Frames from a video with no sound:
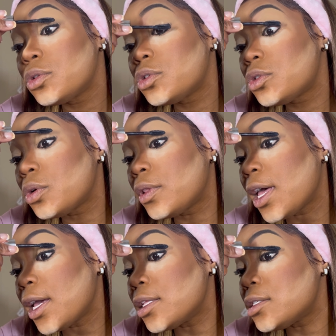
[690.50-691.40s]
so
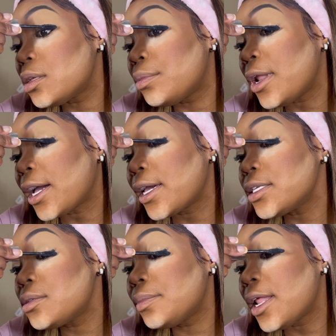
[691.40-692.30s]
that it's the
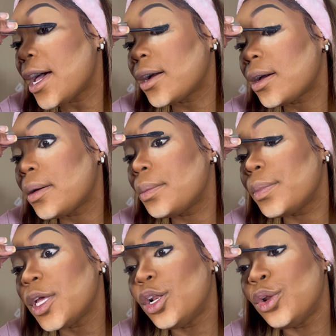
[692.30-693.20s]
blackest black
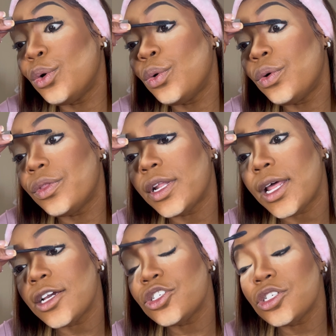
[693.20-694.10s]
below the
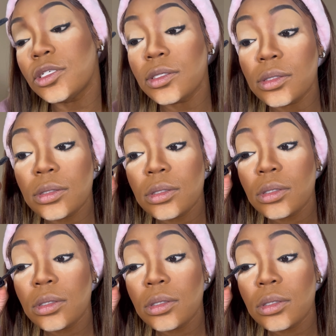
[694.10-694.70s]
lashes.